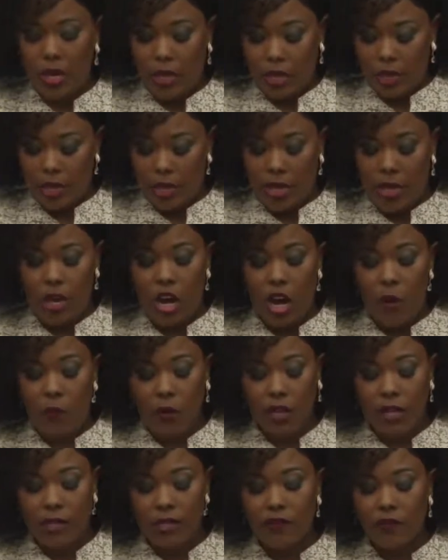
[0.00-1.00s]
The
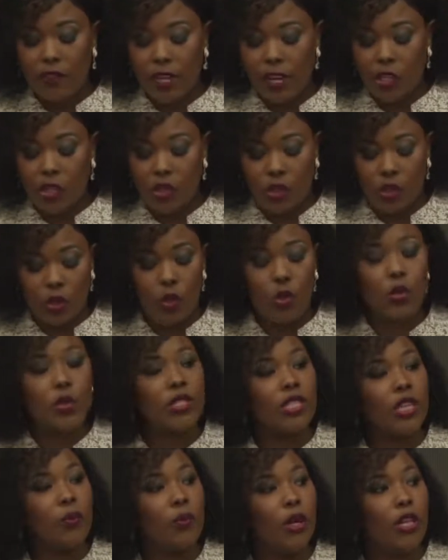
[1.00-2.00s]
Comprehensive National
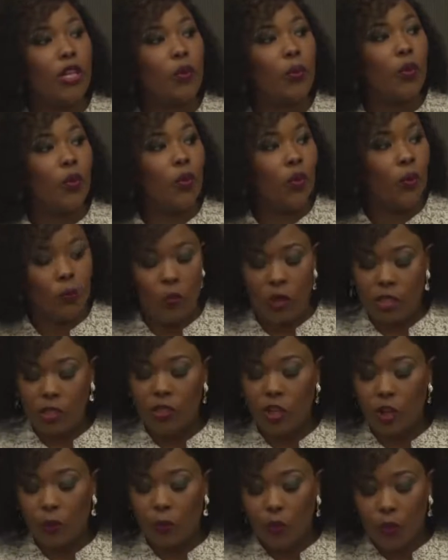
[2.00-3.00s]
Coastal
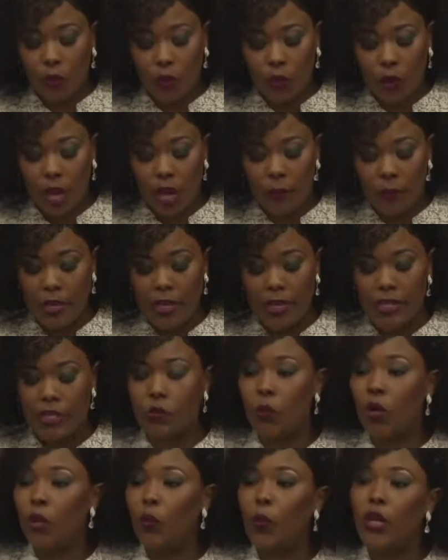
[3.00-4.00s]
Monitoring Program is
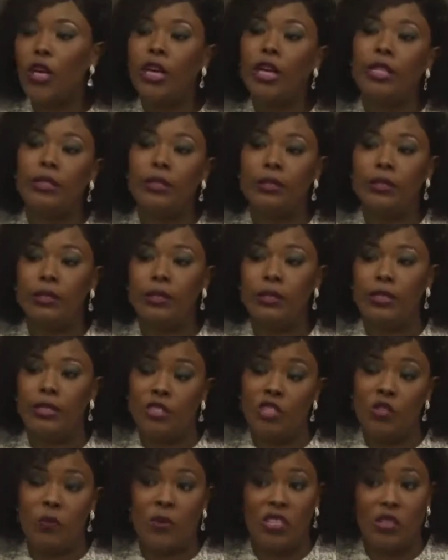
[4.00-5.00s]
what we consider
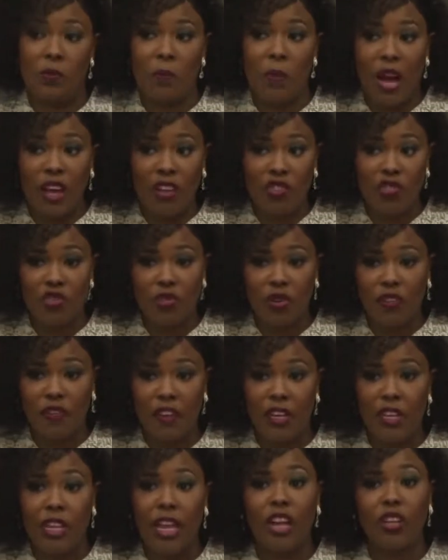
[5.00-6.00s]
to be
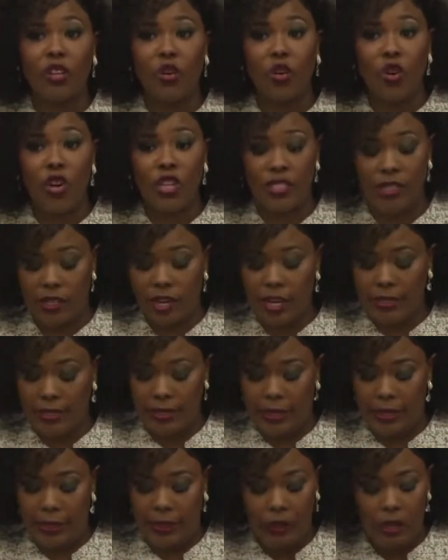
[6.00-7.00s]
demand-driven and
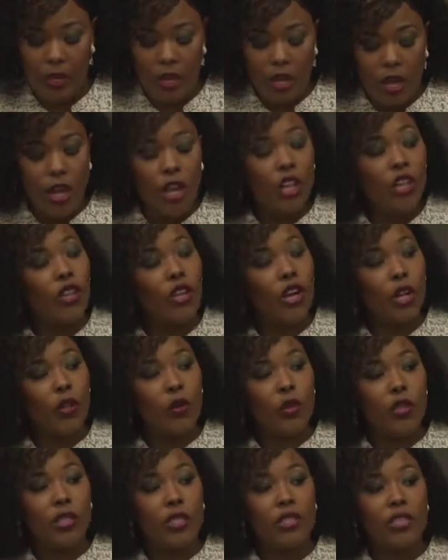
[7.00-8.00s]
cross-cutting, not
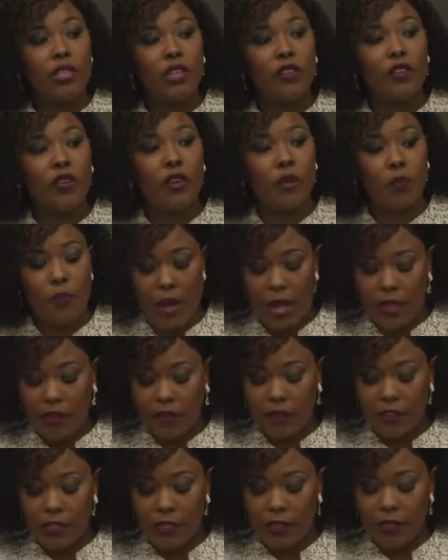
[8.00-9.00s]
only delivering
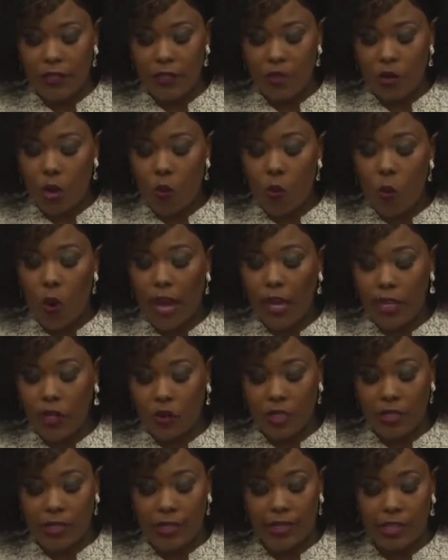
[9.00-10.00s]
benefits to a wide
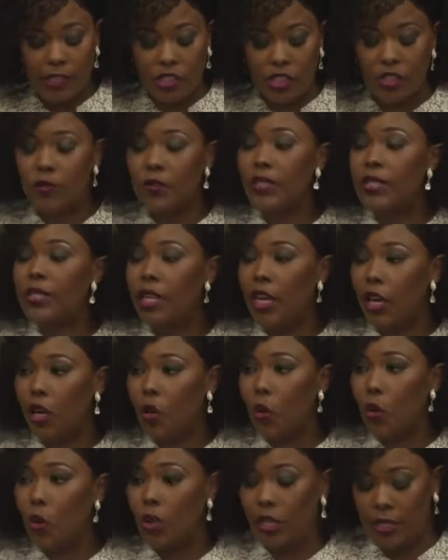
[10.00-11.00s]
cross-section of
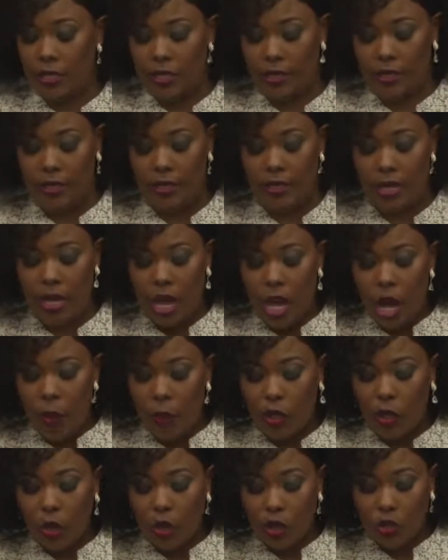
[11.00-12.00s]
stakeholders,
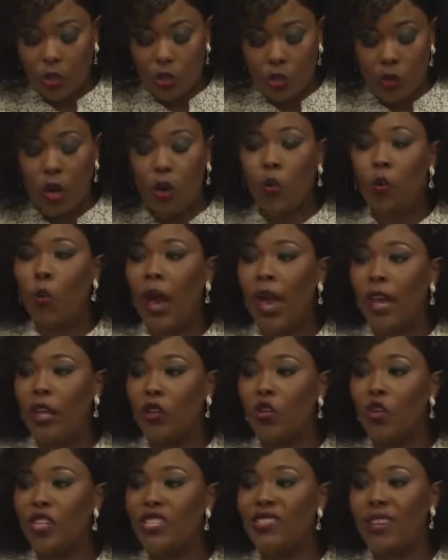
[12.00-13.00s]
but also to a wide
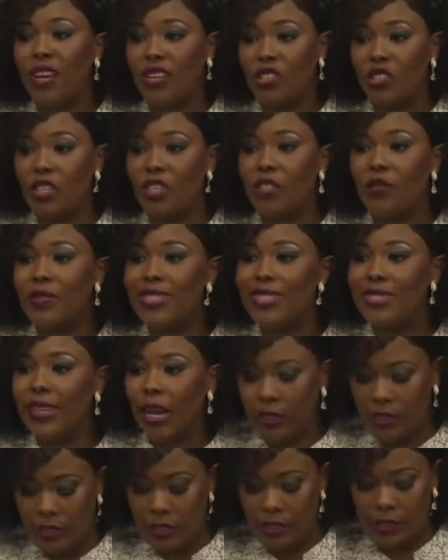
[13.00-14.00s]
cross-section of
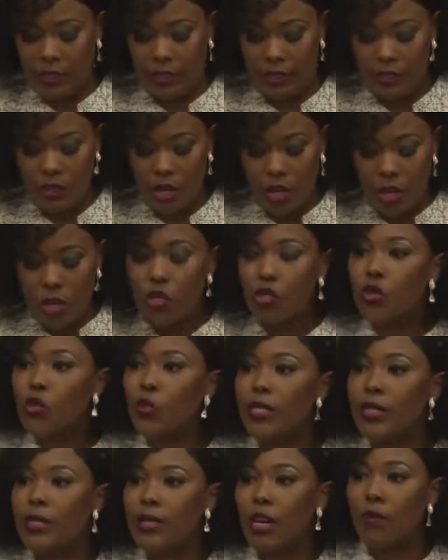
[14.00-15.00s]
sectors,
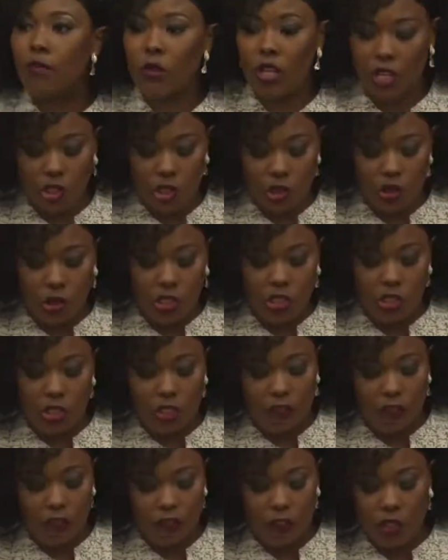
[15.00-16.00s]
tourism,
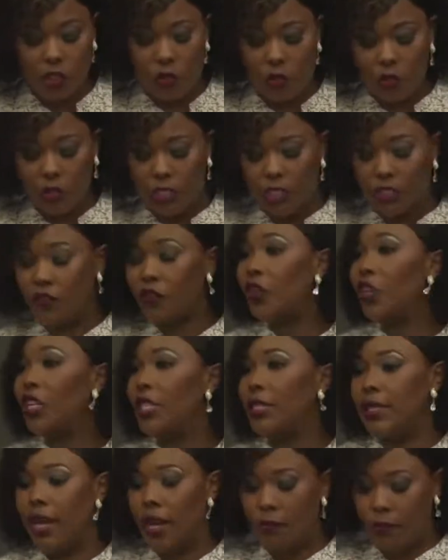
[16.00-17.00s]
construction, fisheries, for
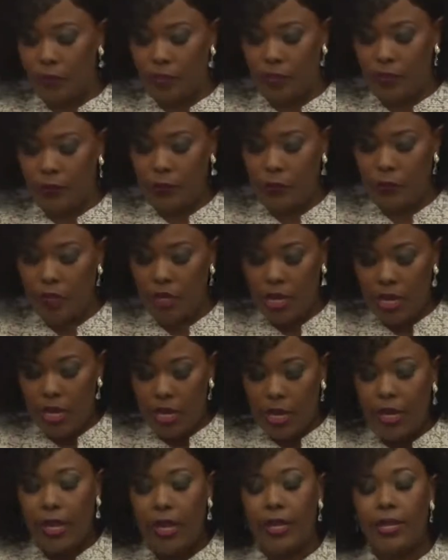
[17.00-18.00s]
example.
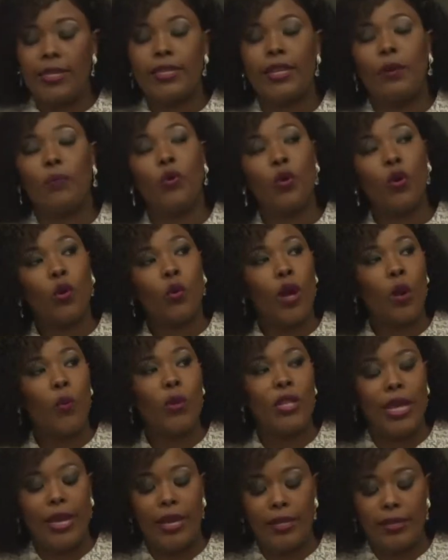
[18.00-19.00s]
It is a program
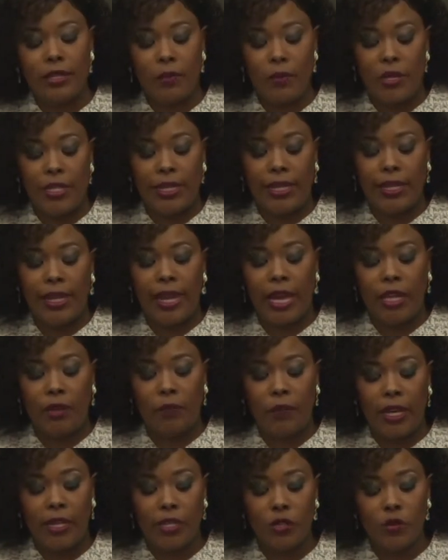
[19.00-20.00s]
with intimate
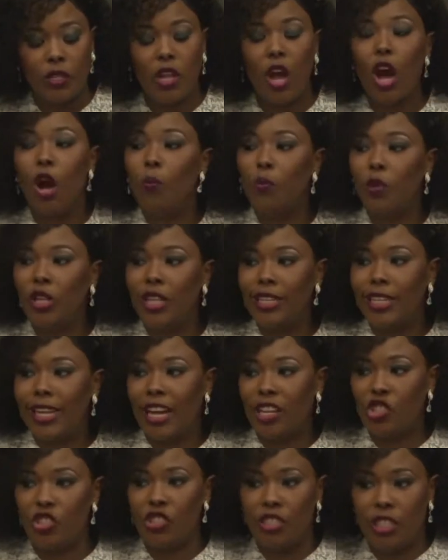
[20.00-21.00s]
alignment with umbrella
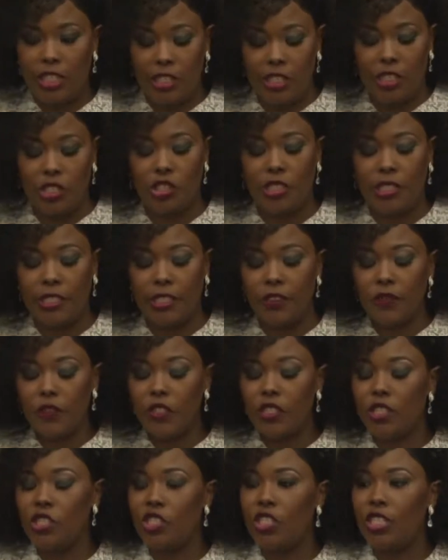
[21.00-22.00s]
national initiatives
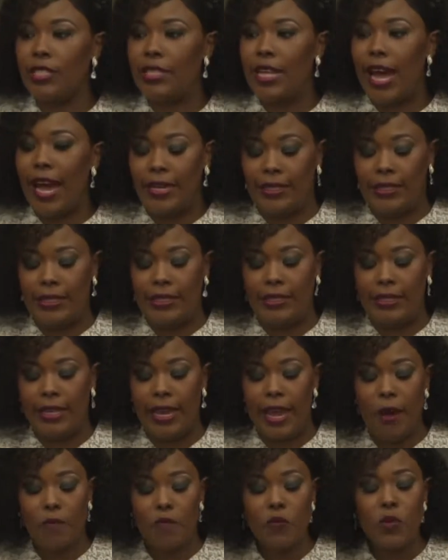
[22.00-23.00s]
such as
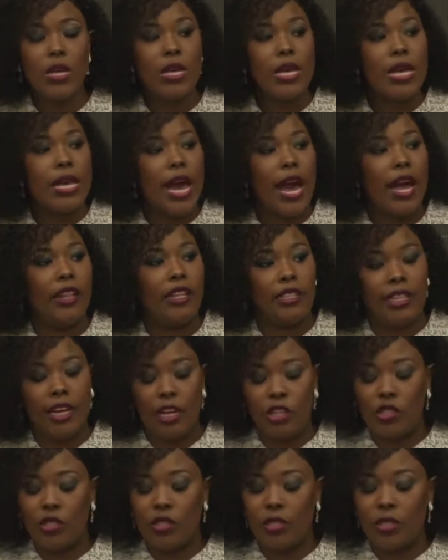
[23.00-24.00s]
ICZM and the
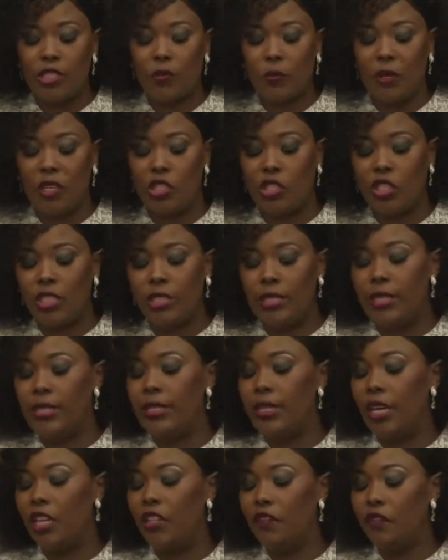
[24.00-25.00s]
National Spatial
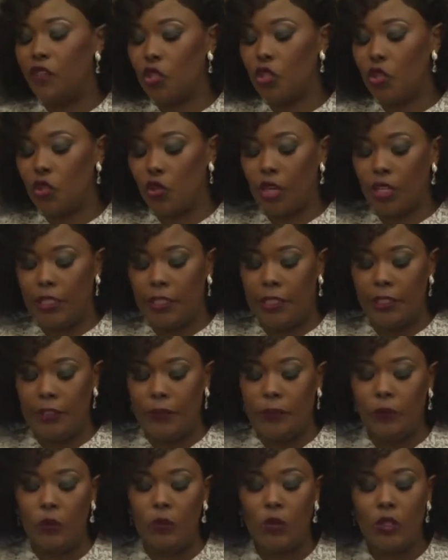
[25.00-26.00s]
Data Infrastructure.
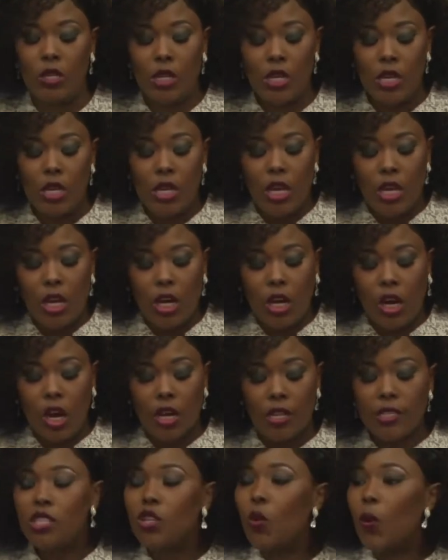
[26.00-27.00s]

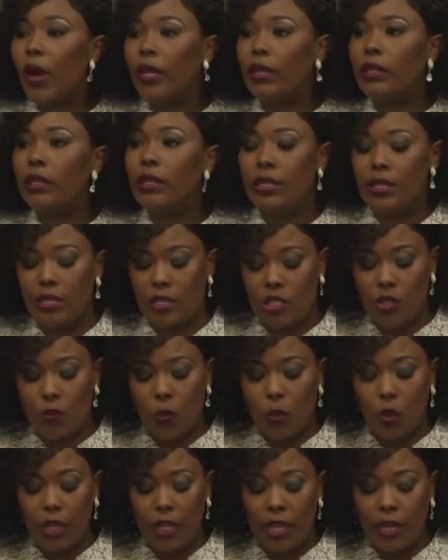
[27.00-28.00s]
Consequently, this
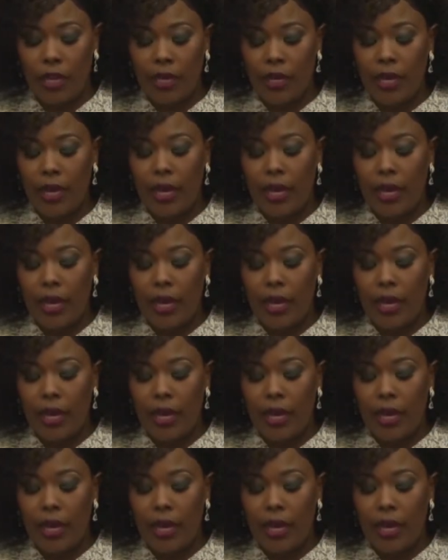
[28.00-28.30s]
morning